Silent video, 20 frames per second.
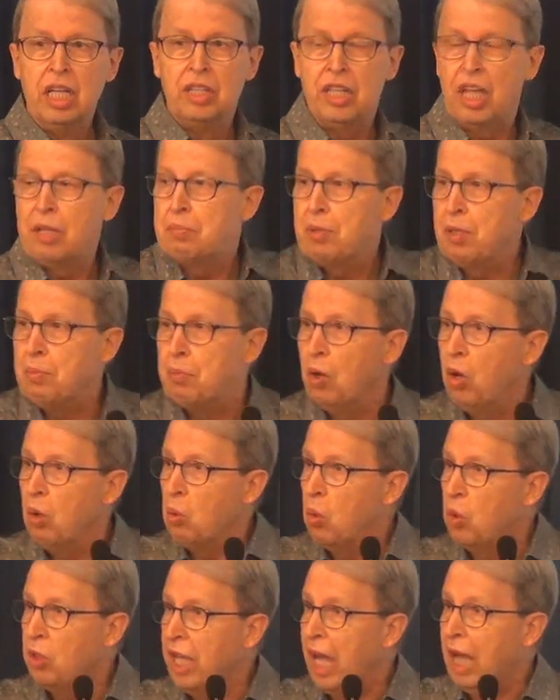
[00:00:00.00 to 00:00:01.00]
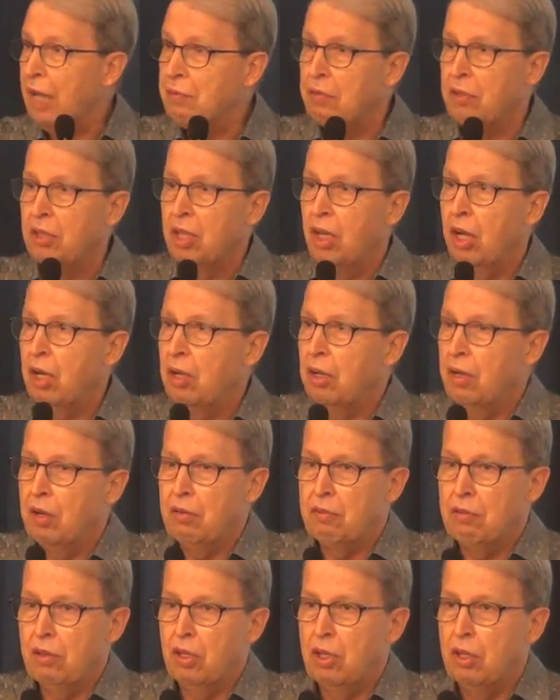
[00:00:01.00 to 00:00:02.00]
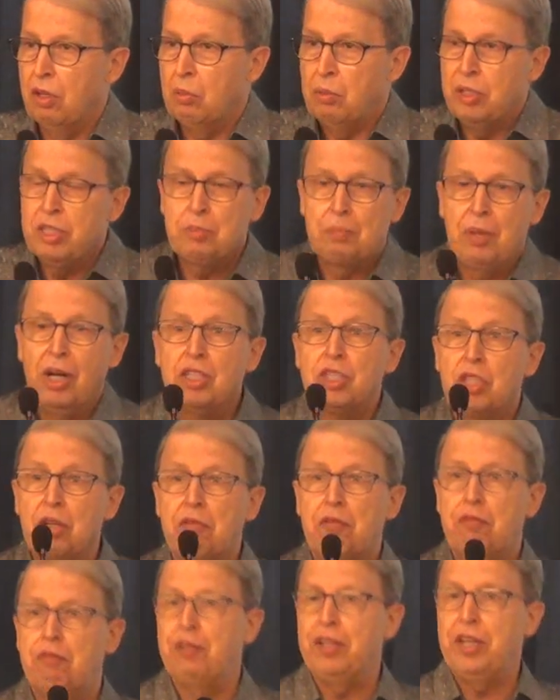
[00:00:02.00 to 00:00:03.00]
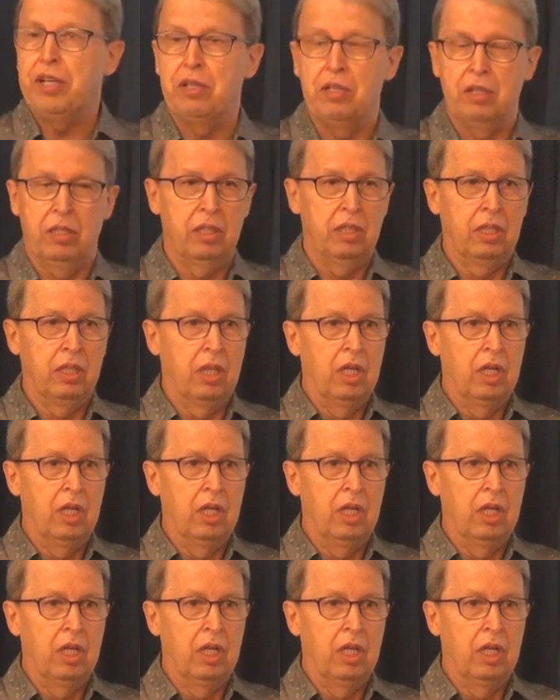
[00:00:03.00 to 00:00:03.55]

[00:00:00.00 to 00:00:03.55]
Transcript: that people would have a, a, a response of fear.